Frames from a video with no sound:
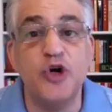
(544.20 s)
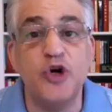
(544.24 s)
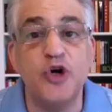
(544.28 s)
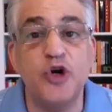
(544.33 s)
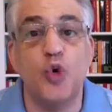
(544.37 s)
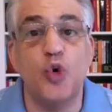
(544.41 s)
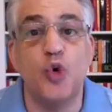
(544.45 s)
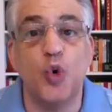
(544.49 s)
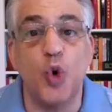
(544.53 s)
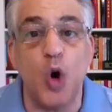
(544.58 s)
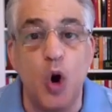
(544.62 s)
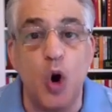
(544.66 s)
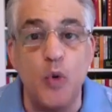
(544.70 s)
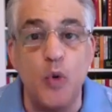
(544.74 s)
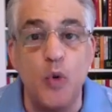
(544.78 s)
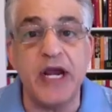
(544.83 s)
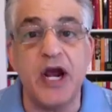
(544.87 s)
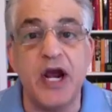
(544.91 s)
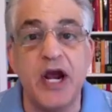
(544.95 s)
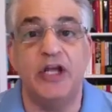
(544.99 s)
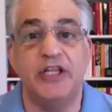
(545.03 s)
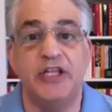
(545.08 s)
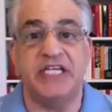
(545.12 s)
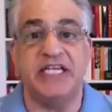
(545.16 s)
growing
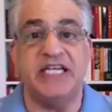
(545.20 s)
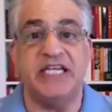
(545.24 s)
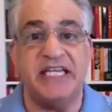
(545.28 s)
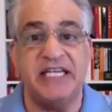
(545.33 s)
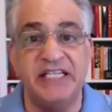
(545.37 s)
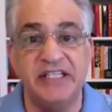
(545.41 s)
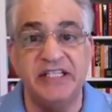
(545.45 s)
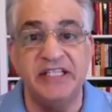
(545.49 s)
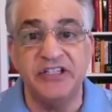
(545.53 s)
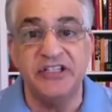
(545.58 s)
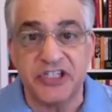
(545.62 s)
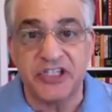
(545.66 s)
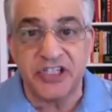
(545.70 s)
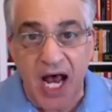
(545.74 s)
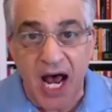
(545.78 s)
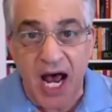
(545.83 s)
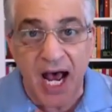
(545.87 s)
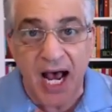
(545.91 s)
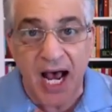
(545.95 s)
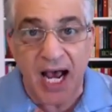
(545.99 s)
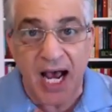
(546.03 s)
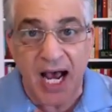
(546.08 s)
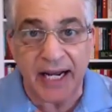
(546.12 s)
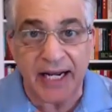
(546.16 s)
on the
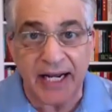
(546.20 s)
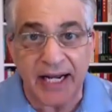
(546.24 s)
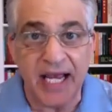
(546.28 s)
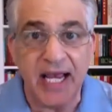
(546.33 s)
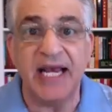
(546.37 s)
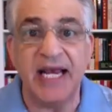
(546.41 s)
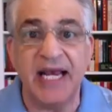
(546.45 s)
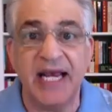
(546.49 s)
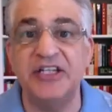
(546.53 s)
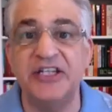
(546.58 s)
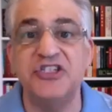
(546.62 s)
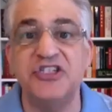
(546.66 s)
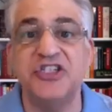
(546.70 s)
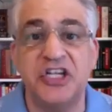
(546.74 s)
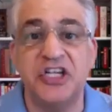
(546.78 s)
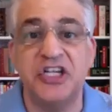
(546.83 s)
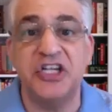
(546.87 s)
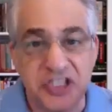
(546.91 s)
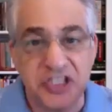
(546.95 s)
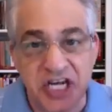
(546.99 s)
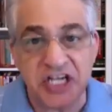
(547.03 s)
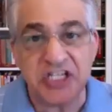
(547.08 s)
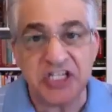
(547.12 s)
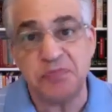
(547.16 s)
inside, and
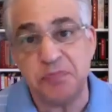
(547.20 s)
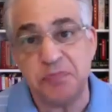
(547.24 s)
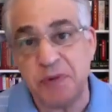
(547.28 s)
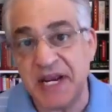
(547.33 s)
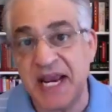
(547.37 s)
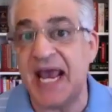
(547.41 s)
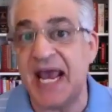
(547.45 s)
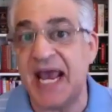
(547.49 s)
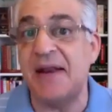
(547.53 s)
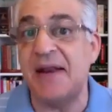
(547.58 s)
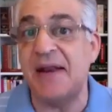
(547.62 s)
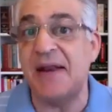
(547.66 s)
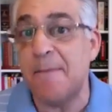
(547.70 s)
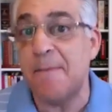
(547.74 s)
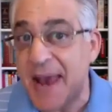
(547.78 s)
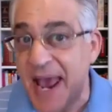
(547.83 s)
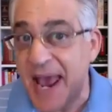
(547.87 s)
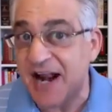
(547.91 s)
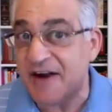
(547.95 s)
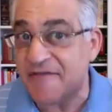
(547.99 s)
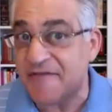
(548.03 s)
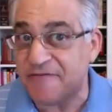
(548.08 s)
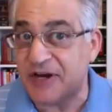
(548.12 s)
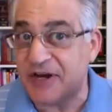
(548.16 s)
success began
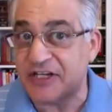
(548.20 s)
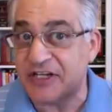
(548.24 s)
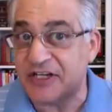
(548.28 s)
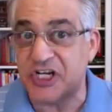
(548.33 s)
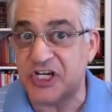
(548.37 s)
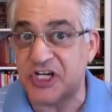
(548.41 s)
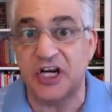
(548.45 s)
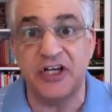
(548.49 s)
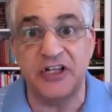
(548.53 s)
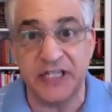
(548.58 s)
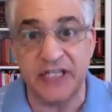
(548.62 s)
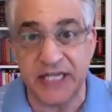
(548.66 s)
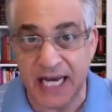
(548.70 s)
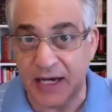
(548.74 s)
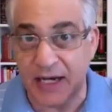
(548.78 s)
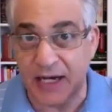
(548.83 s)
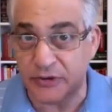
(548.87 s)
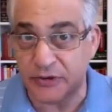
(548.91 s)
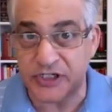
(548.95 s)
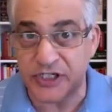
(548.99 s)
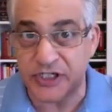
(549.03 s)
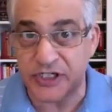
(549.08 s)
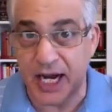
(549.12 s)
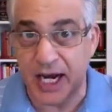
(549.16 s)
manifesting on the
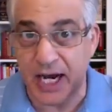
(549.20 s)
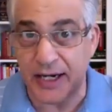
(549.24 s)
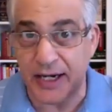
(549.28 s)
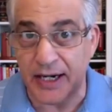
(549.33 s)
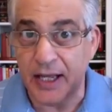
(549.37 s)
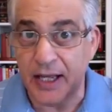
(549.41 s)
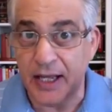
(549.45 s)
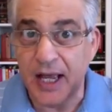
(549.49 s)
outside.